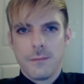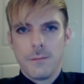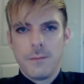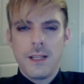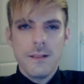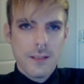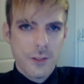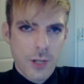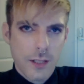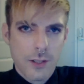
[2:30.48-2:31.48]
Because
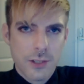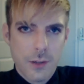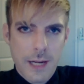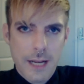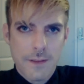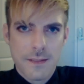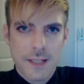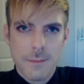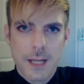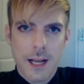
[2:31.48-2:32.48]
instructors don't have the
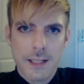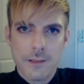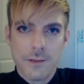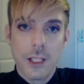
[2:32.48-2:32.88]
same kinds of